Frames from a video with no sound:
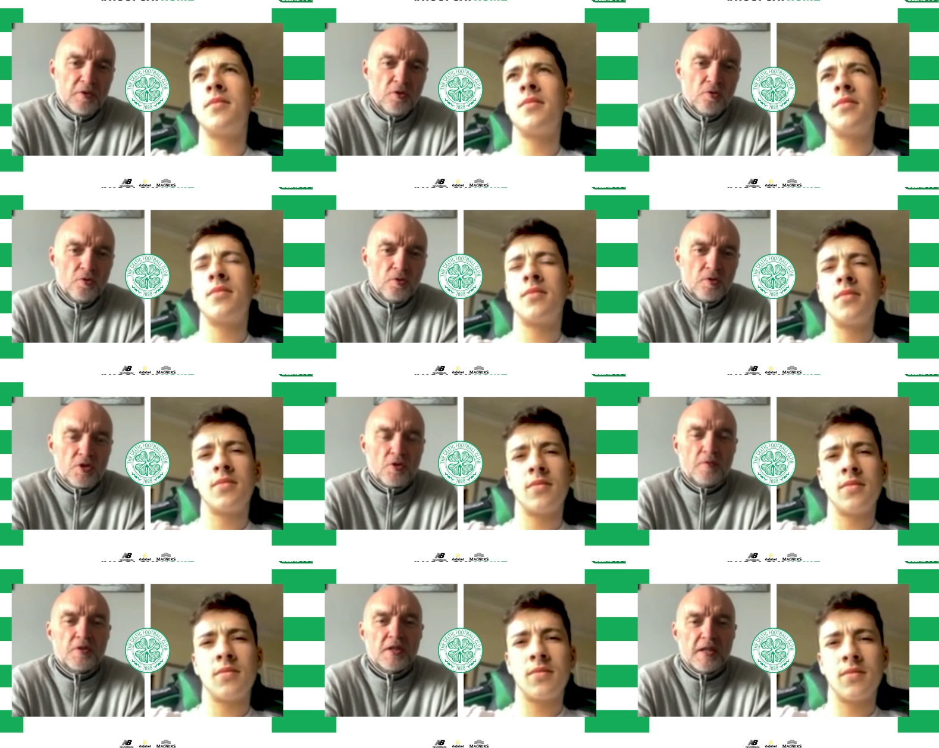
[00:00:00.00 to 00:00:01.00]
Speaker 1: you? Because
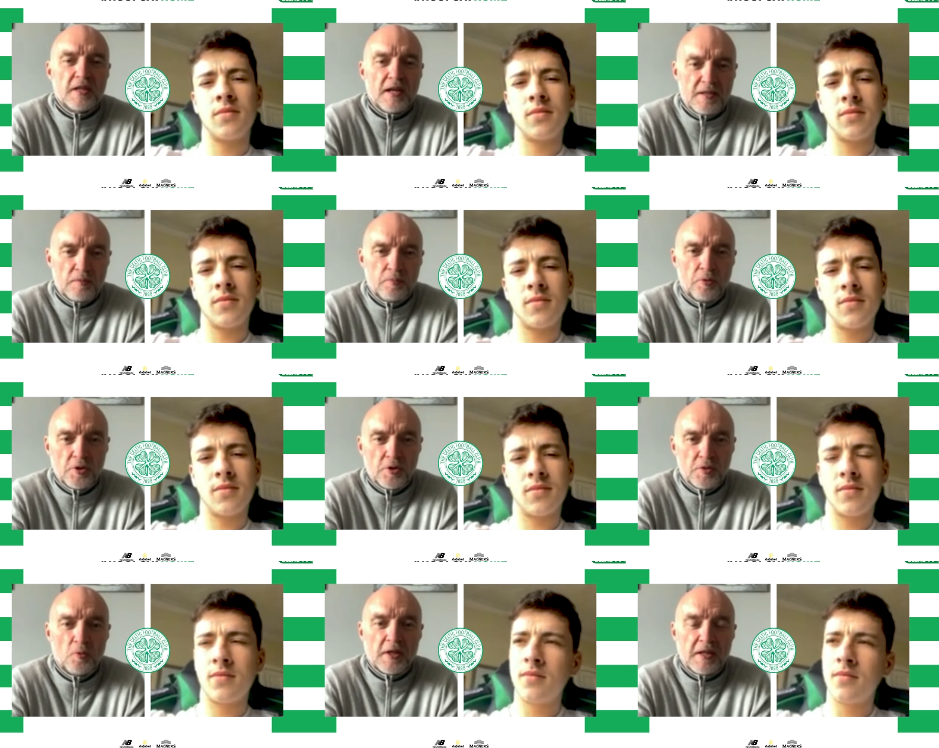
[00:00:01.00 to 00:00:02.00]
obviously at a certain point
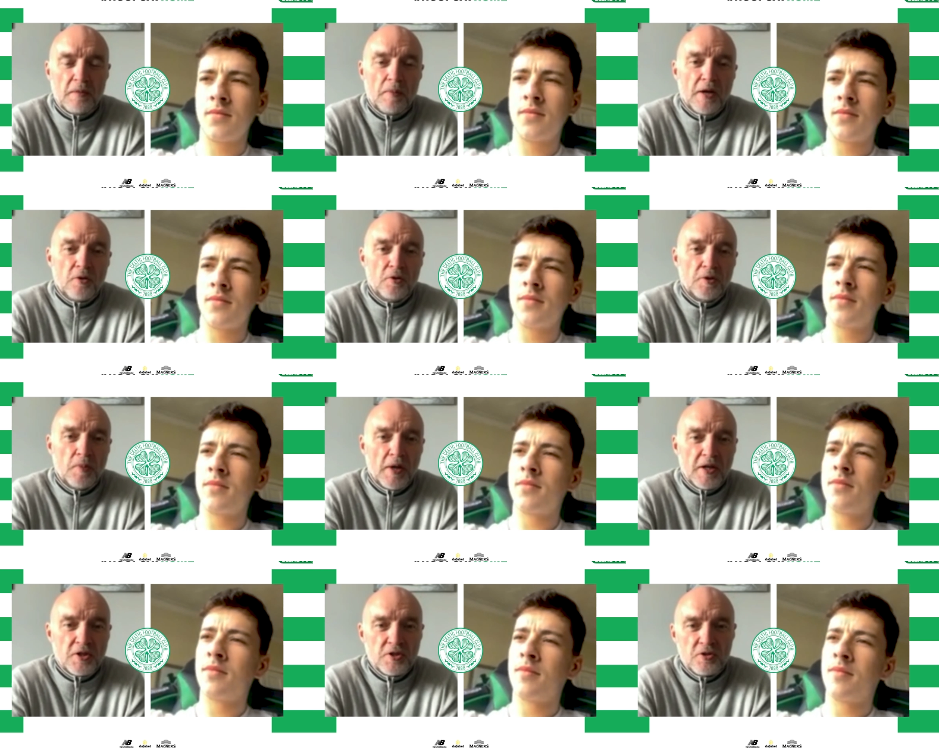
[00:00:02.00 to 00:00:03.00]
you'd want to get back on the
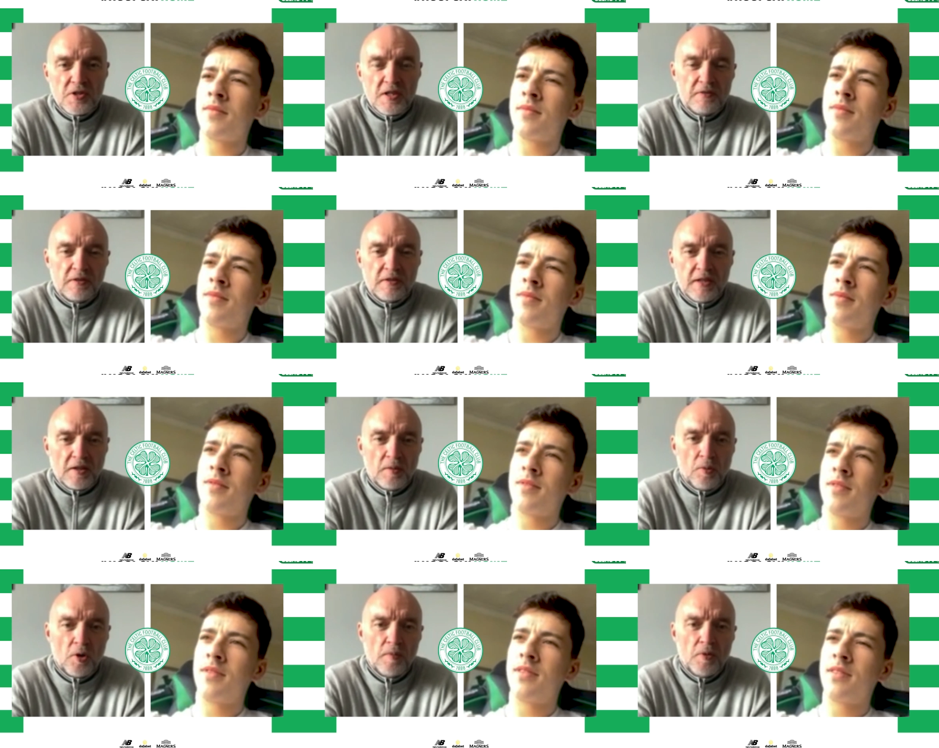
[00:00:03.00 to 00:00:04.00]
pitch and just even kicking the
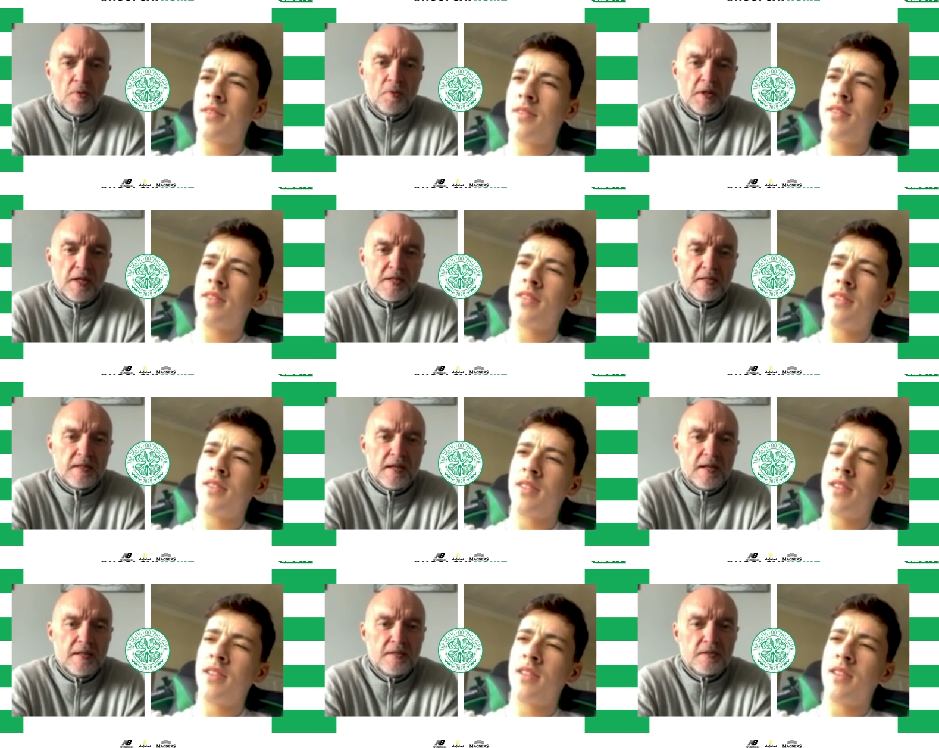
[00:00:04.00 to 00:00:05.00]
ball about with the rest of the
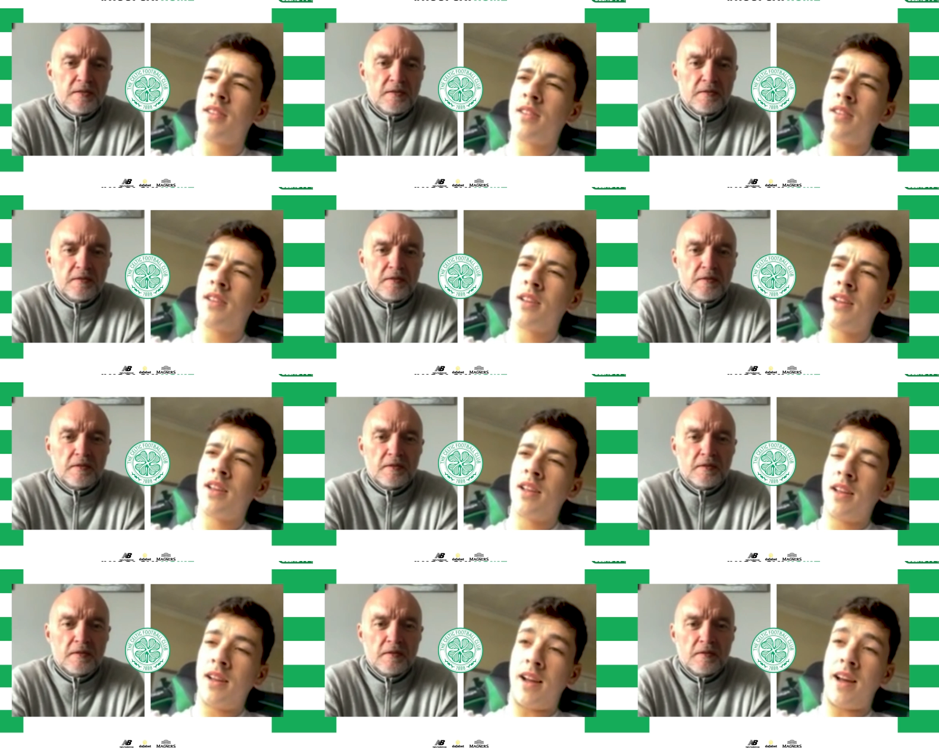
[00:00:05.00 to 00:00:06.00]
guys.
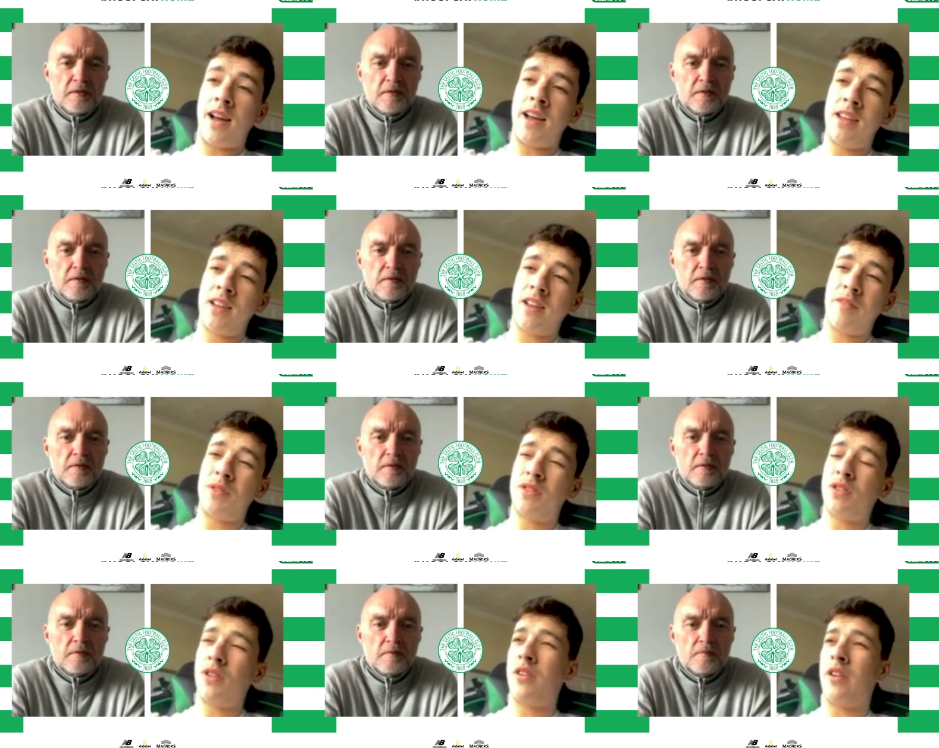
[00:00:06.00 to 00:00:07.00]
Speaker 2: Aye, I've been
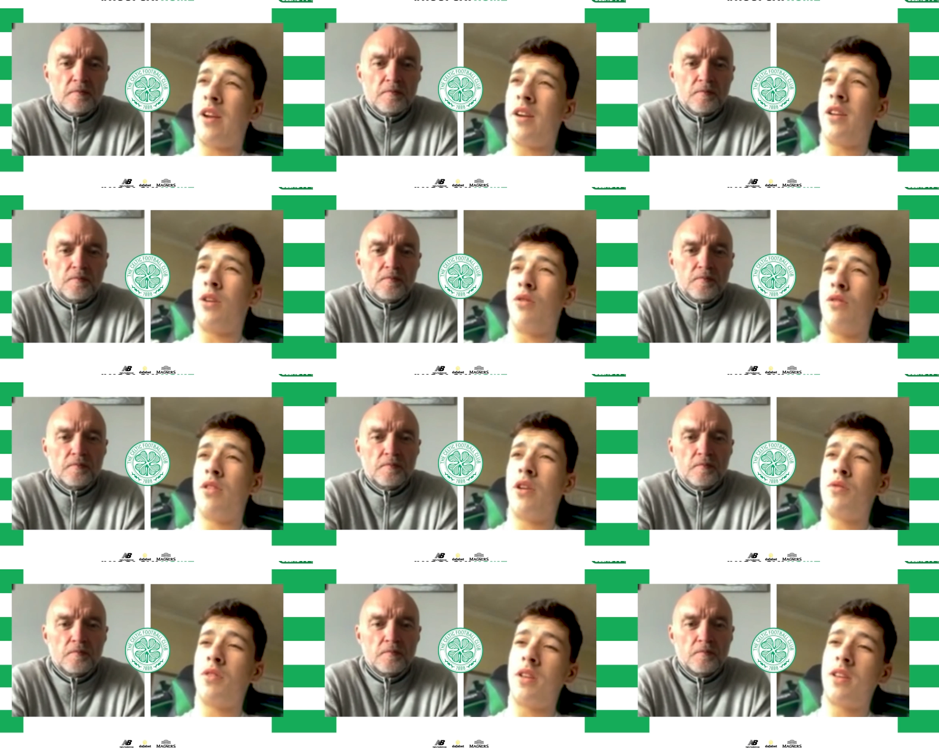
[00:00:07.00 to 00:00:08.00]
sort of raring to go now.
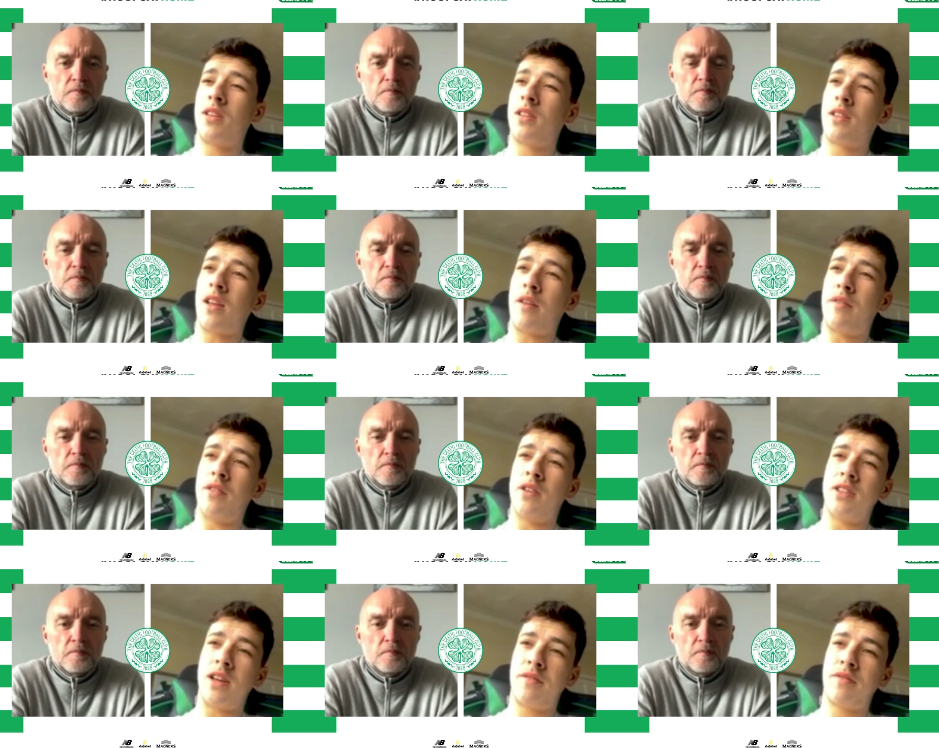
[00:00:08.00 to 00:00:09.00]
Like, I feel
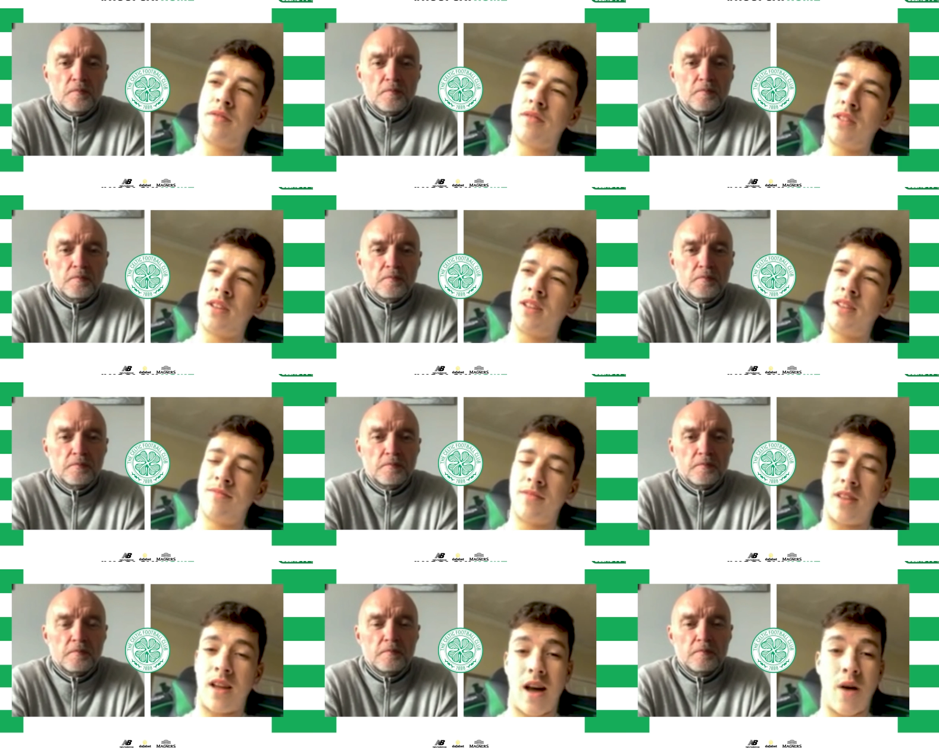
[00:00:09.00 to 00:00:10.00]
as if
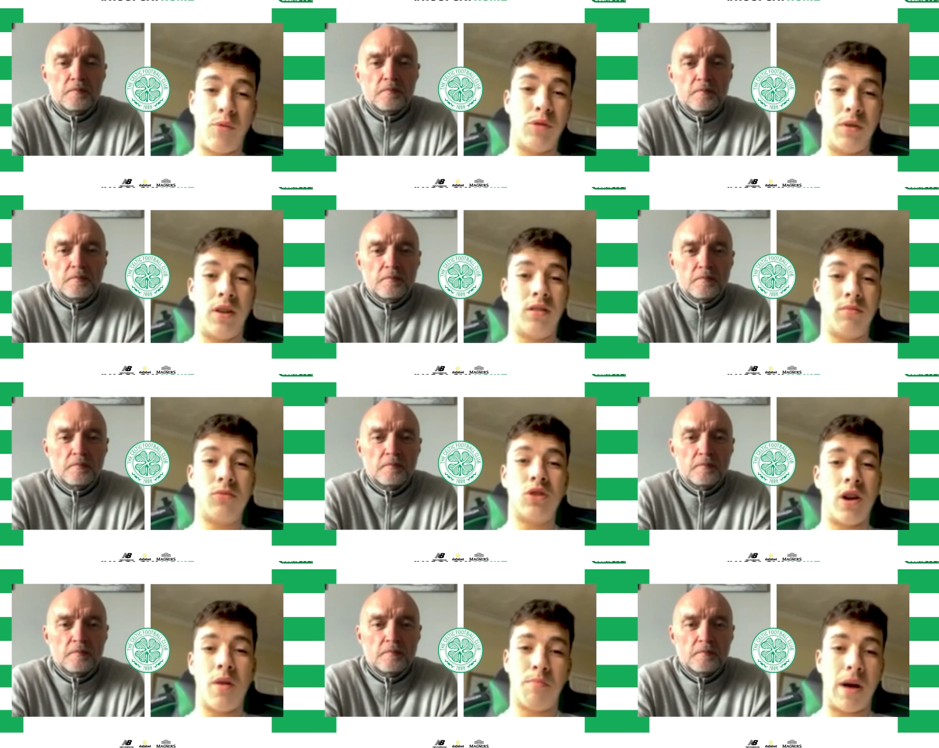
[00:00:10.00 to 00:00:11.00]
I would be sort of